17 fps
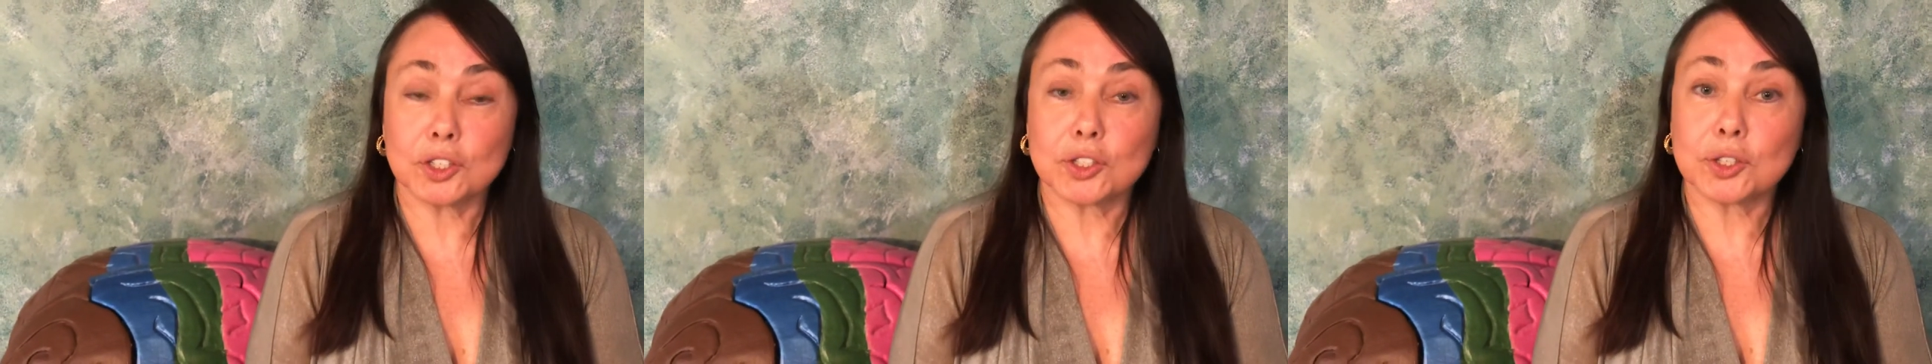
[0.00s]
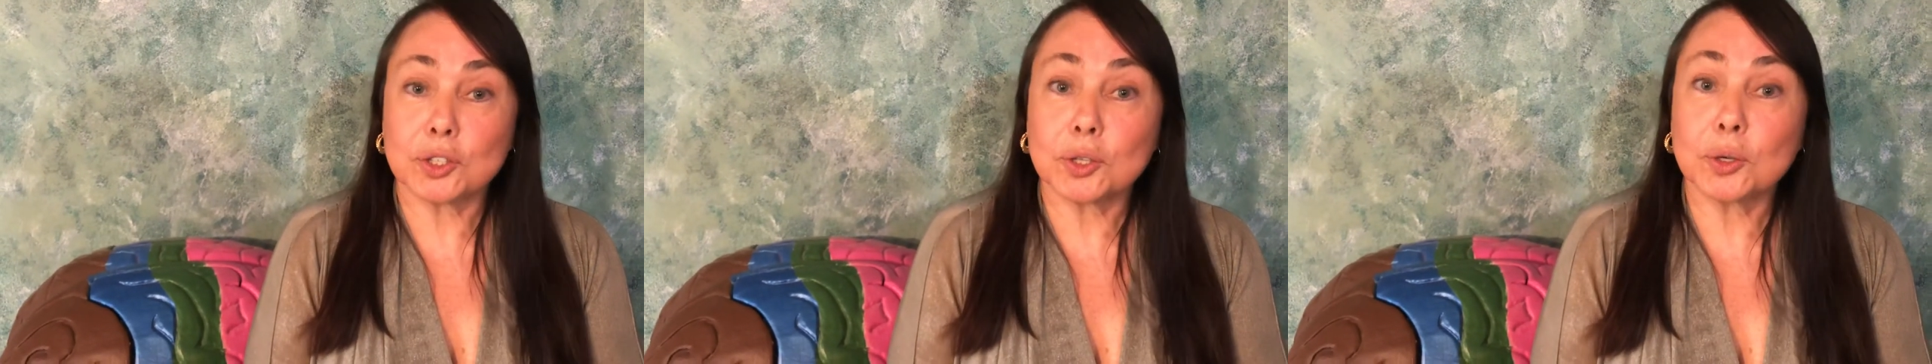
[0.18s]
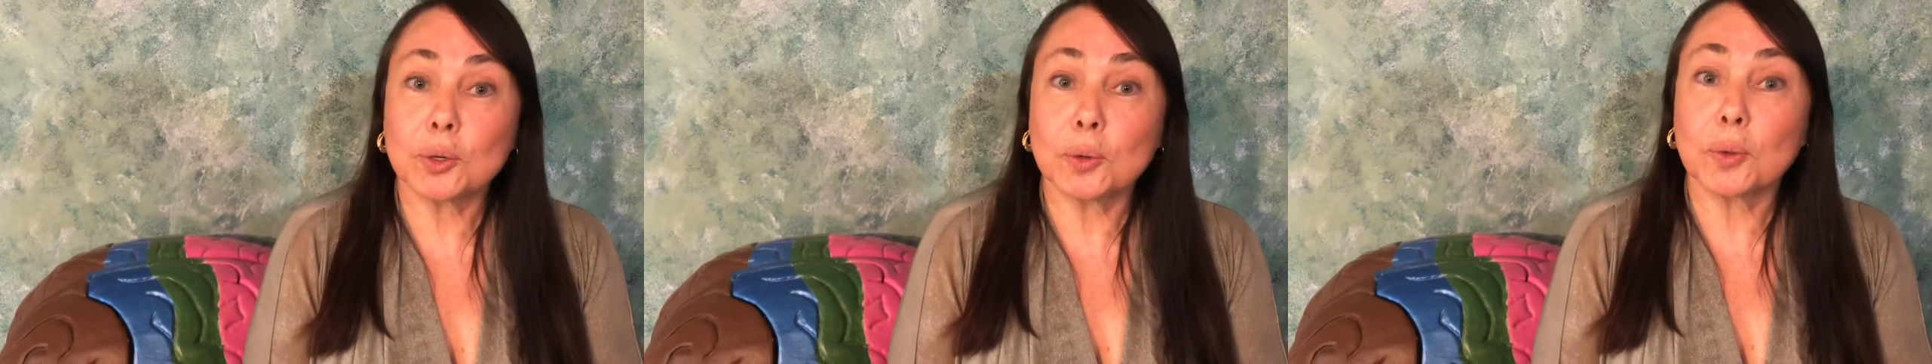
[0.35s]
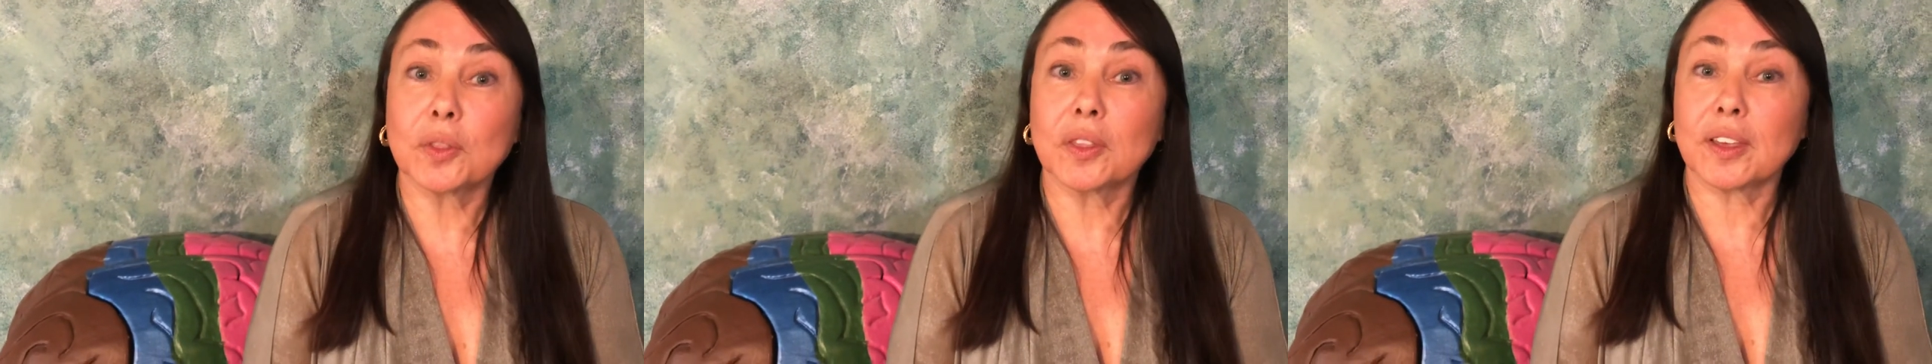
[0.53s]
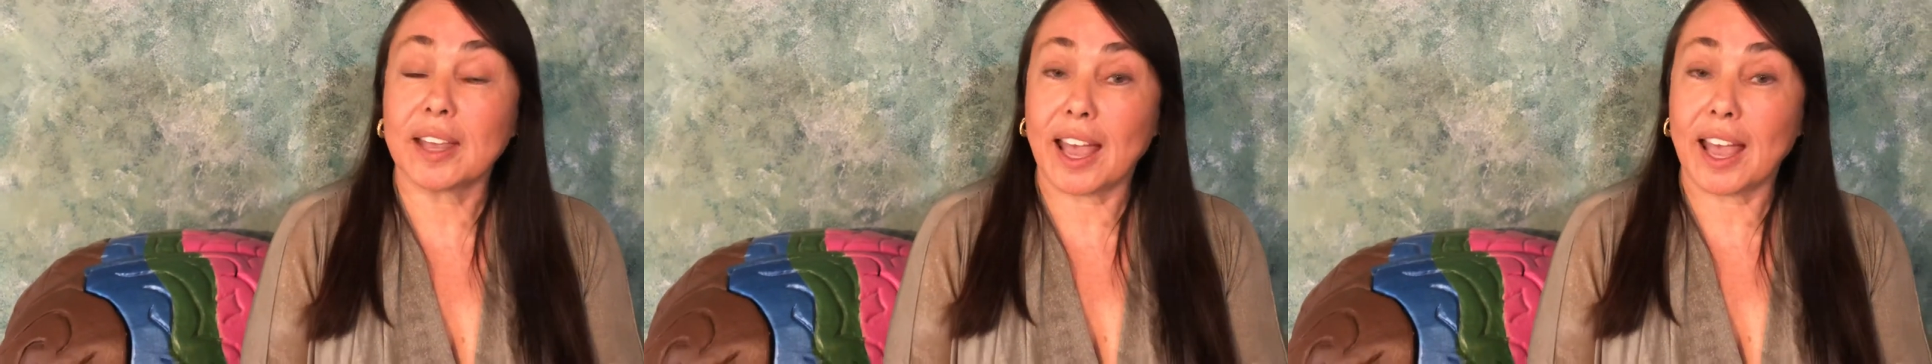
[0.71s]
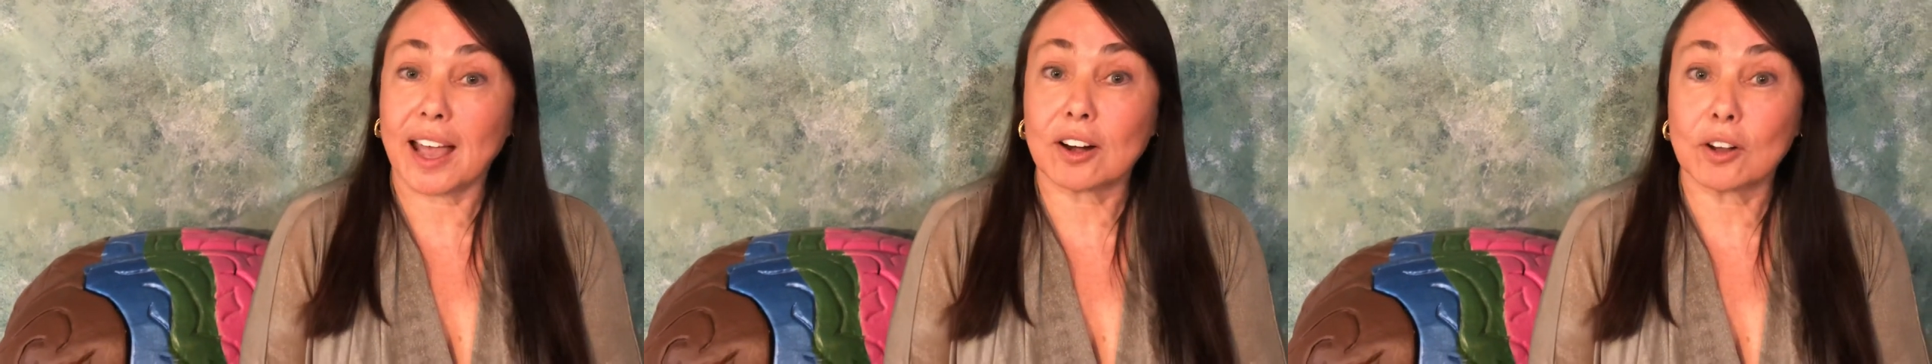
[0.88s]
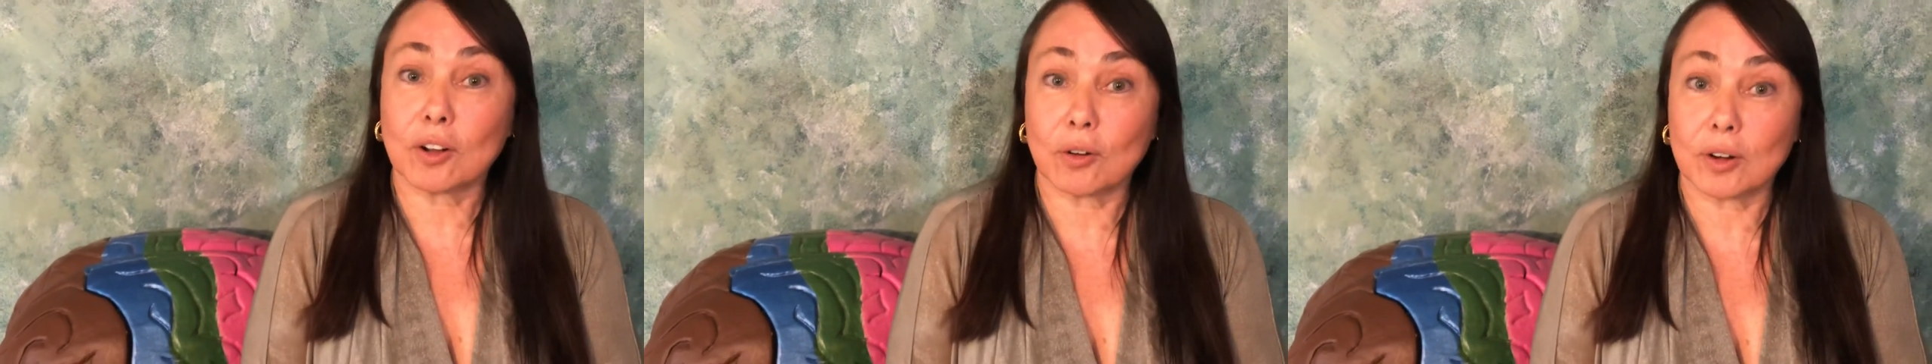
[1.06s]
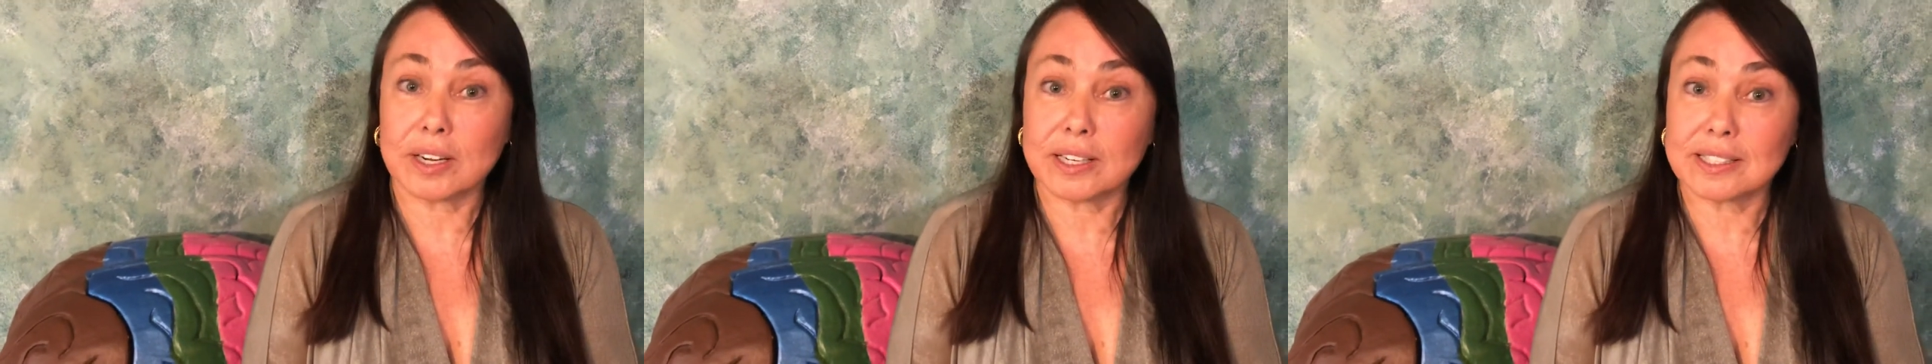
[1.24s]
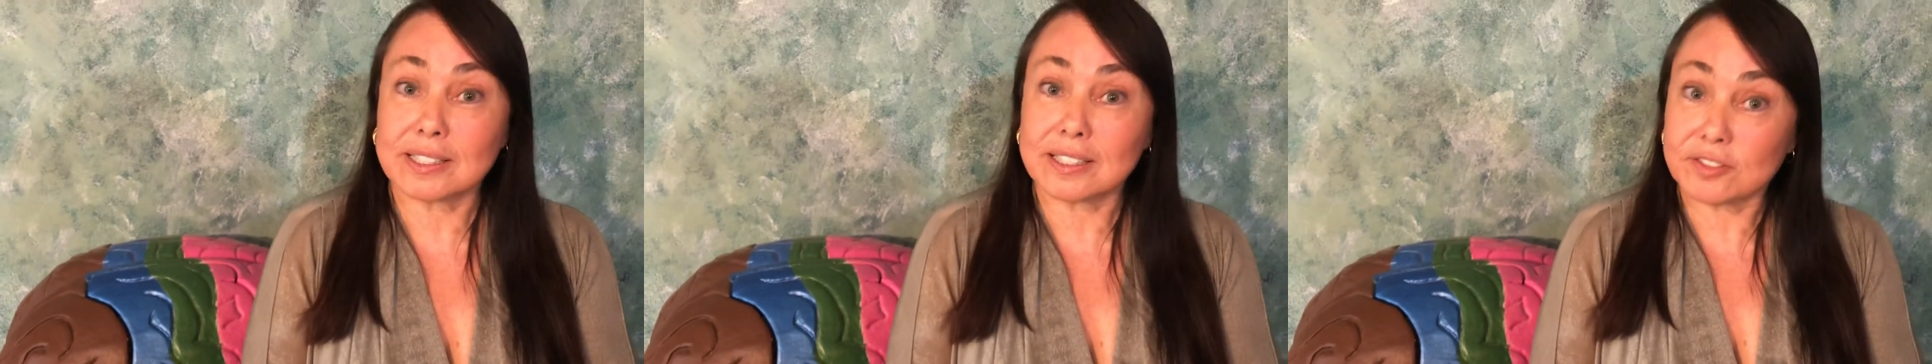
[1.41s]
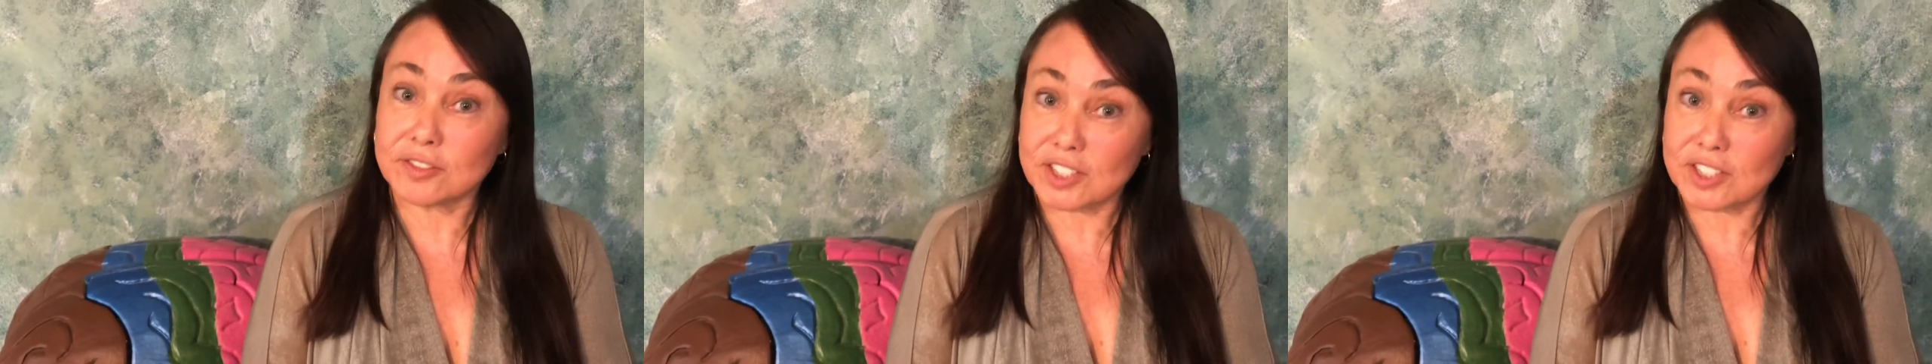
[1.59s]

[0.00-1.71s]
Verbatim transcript: to the categories of